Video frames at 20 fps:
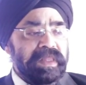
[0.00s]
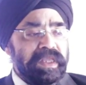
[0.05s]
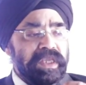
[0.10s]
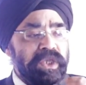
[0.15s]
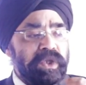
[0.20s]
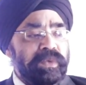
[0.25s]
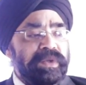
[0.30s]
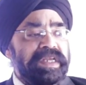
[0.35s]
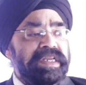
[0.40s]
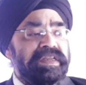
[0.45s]

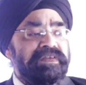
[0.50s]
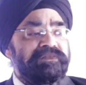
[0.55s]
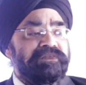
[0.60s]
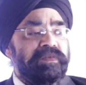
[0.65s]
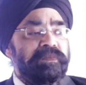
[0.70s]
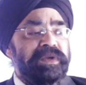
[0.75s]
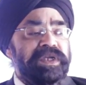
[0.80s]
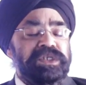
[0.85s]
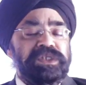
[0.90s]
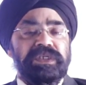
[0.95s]
you need
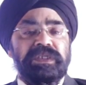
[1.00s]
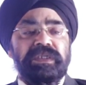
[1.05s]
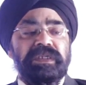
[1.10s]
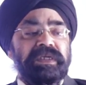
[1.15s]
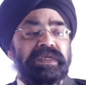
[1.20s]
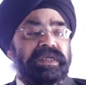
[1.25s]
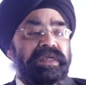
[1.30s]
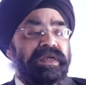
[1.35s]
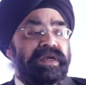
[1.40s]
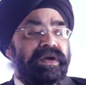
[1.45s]
information
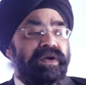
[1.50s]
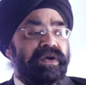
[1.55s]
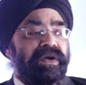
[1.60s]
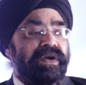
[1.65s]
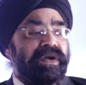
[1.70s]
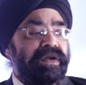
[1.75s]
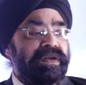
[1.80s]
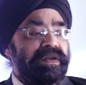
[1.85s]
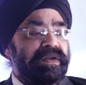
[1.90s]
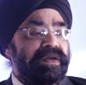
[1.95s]

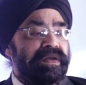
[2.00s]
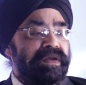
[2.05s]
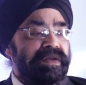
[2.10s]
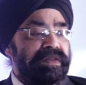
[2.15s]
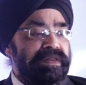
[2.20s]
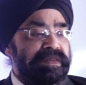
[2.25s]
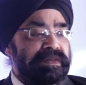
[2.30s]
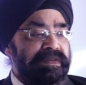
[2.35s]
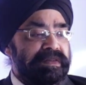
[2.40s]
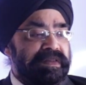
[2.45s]
on
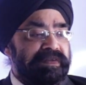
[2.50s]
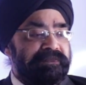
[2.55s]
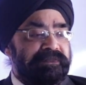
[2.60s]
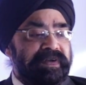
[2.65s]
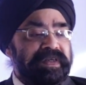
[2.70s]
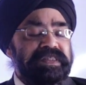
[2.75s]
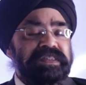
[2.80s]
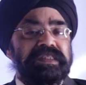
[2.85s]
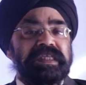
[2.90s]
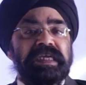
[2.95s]
the
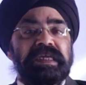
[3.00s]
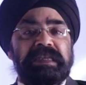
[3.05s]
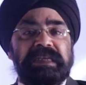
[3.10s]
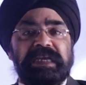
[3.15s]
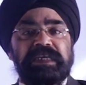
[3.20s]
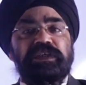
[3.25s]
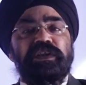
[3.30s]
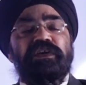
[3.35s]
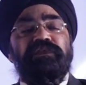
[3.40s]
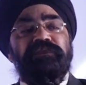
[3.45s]
first thing,
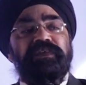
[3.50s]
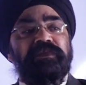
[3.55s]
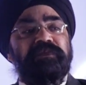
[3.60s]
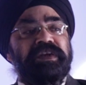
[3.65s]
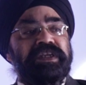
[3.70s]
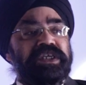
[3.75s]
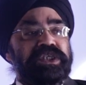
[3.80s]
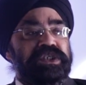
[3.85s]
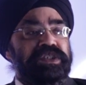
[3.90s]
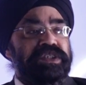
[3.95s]
letter of
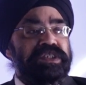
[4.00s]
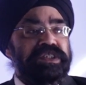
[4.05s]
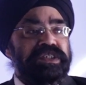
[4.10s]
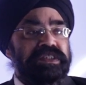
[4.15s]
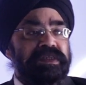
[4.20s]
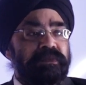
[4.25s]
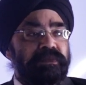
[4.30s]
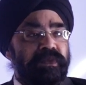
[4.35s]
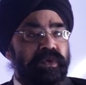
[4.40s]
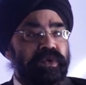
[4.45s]
invitation. This is
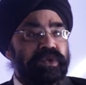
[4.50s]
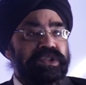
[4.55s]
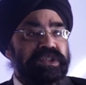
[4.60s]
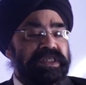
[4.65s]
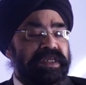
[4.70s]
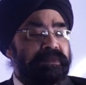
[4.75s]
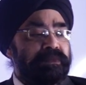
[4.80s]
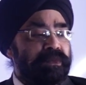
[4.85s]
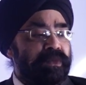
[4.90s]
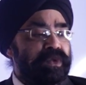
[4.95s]
the most
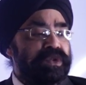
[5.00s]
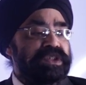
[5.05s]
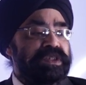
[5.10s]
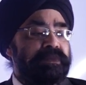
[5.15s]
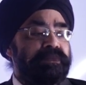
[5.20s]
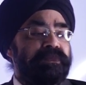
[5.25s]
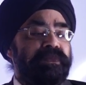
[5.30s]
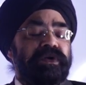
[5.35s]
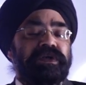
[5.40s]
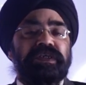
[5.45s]

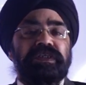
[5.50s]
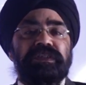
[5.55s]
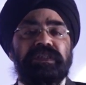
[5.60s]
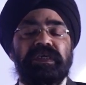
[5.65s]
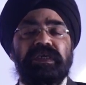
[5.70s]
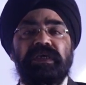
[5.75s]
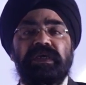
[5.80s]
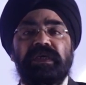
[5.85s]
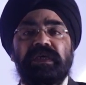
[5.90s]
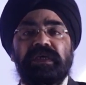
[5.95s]
important
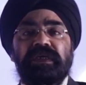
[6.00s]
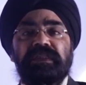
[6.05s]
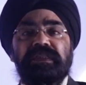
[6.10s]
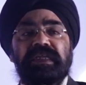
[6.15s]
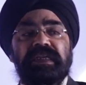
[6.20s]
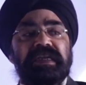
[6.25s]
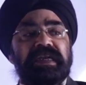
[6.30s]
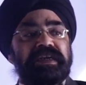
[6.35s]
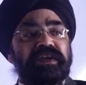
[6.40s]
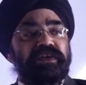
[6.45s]
thing.
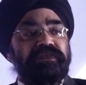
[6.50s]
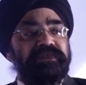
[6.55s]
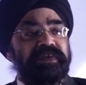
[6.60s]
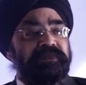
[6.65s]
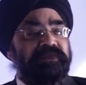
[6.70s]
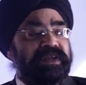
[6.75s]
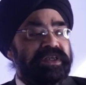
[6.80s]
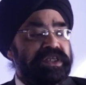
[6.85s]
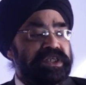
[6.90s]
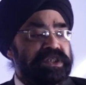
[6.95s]
The letter of
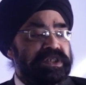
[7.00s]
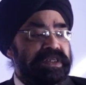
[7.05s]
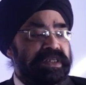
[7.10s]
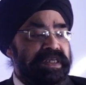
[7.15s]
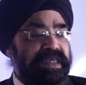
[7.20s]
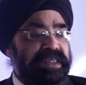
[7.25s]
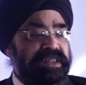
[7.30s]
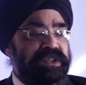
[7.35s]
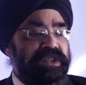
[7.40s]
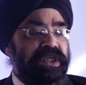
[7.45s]
invitation
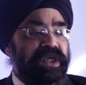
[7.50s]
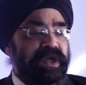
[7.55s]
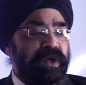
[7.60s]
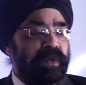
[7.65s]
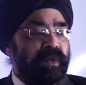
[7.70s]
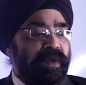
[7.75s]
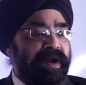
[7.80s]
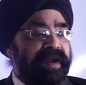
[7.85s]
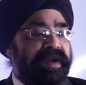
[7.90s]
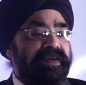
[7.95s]
is
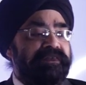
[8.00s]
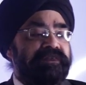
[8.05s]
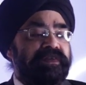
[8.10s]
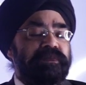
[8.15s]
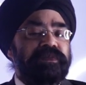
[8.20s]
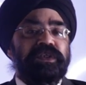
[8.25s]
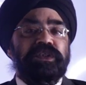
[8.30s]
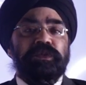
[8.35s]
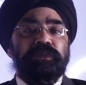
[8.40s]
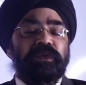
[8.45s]
required
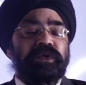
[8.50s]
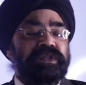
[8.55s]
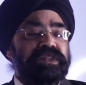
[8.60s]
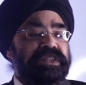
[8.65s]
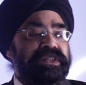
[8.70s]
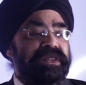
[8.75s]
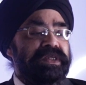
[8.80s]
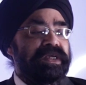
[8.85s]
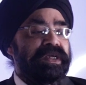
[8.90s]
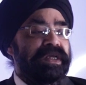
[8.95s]
from the
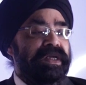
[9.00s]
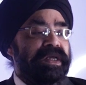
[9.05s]
sponsor,